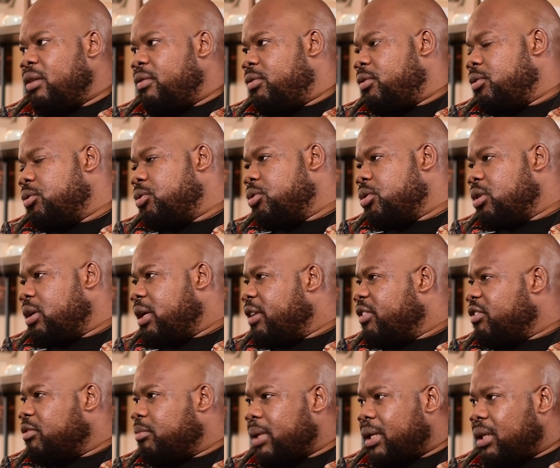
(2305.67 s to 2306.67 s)
if you do not
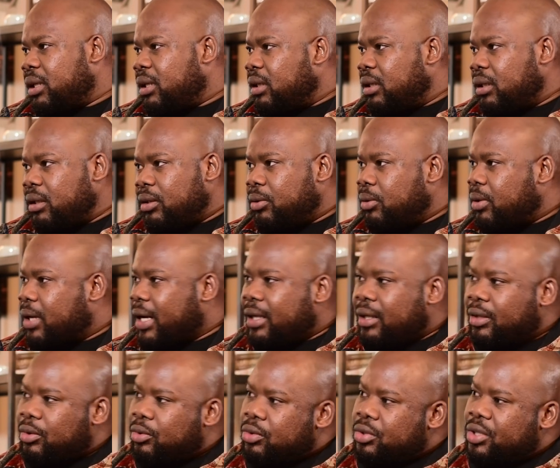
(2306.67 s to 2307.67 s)
have money you
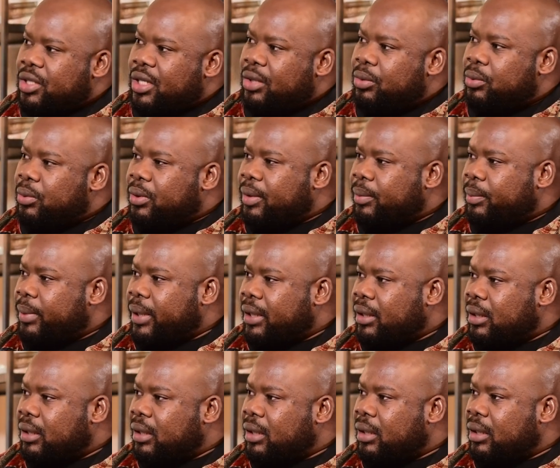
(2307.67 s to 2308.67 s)
can negotiate with a
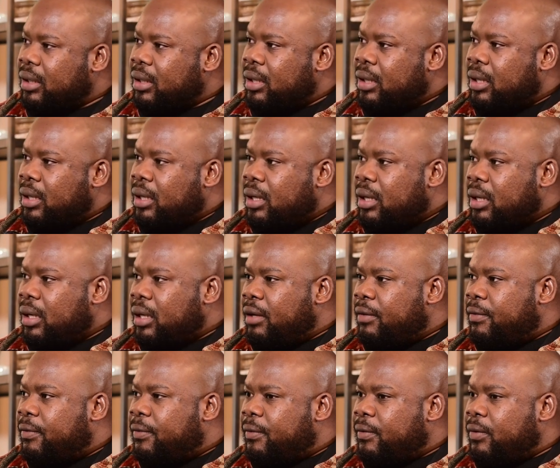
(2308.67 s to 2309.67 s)
bank mm.
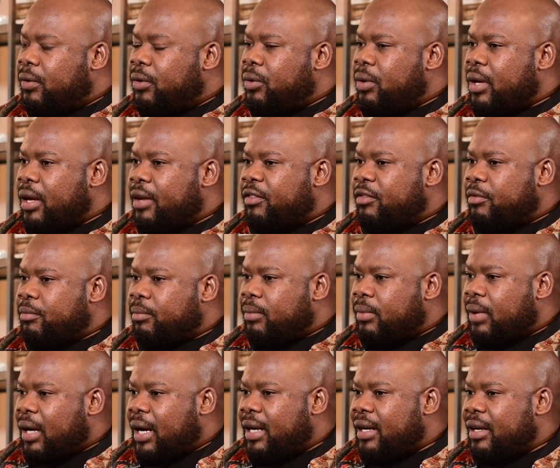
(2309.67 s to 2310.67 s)
if you have
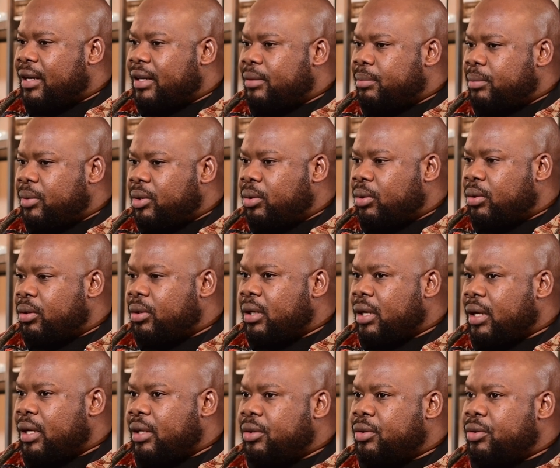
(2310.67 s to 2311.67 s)
100
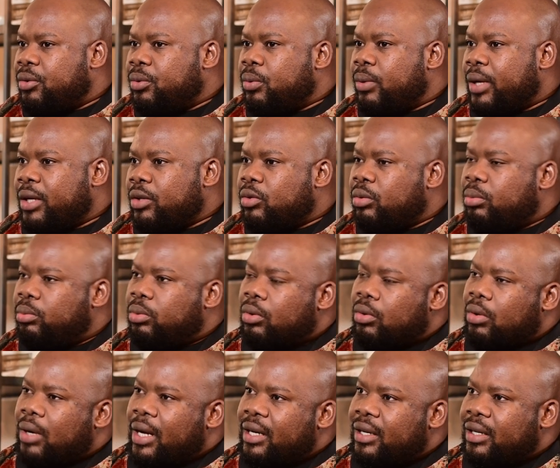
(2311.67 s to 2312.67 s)
million and you want to
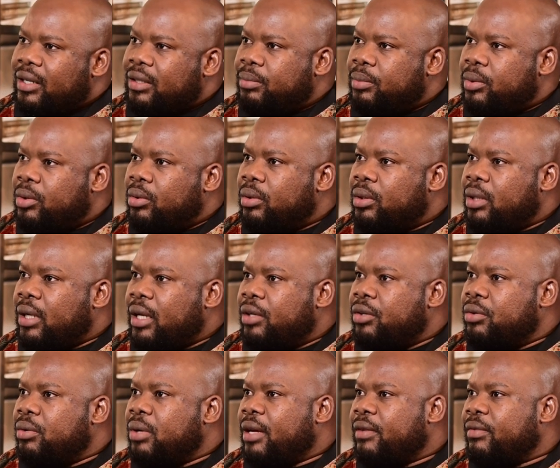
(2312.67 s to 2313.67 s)
borrow 100 million
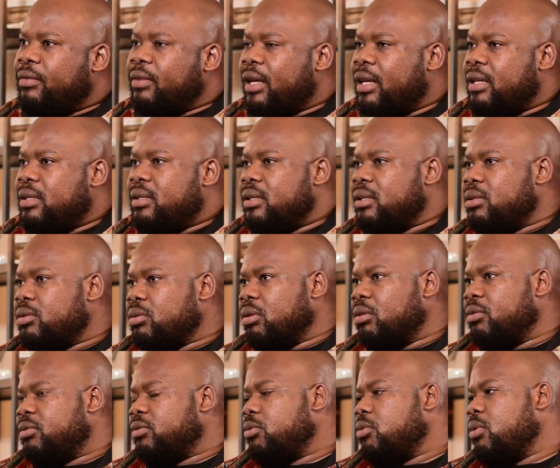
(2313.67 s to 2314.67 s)
and you have assets
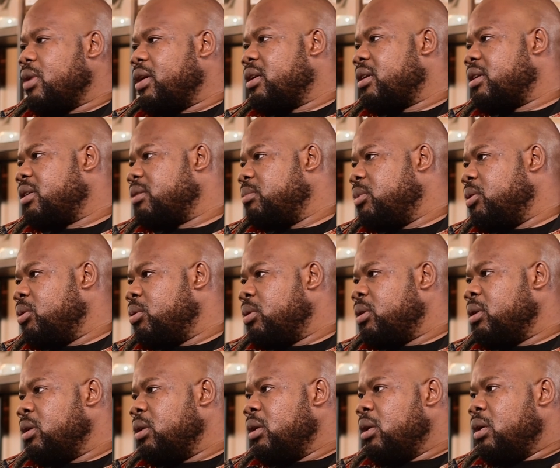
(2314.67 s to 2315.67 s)
of 200
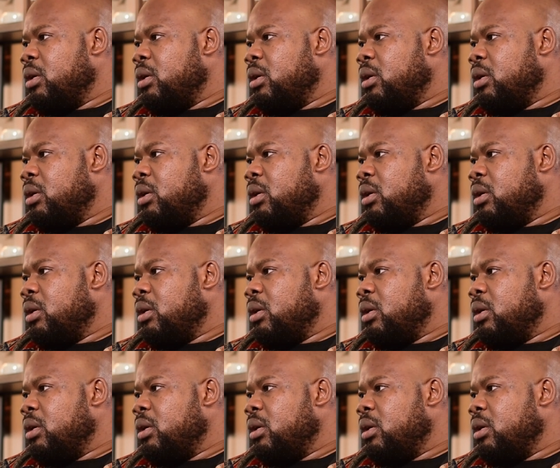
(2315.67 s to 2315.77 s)
million